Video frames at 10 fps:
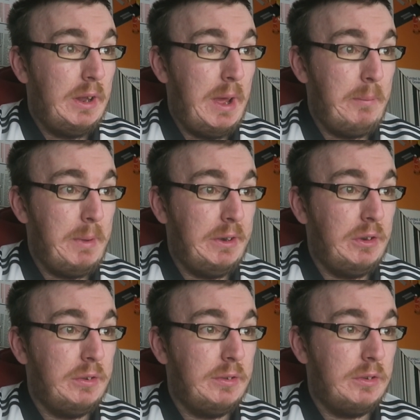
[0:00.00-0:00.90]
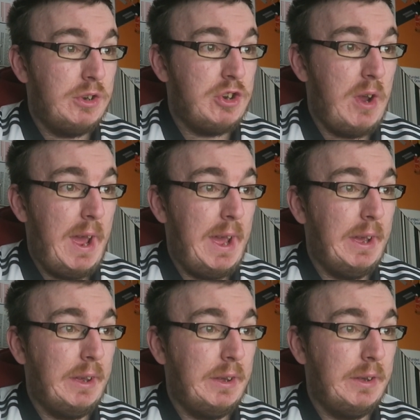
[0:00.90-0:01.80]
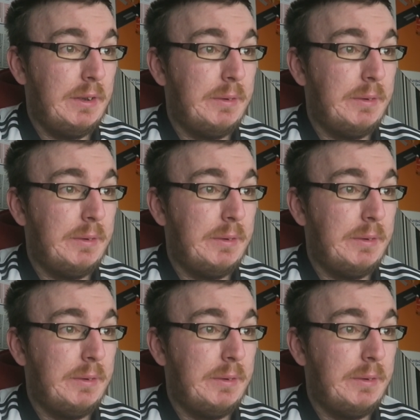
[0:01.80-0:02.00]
Let me just check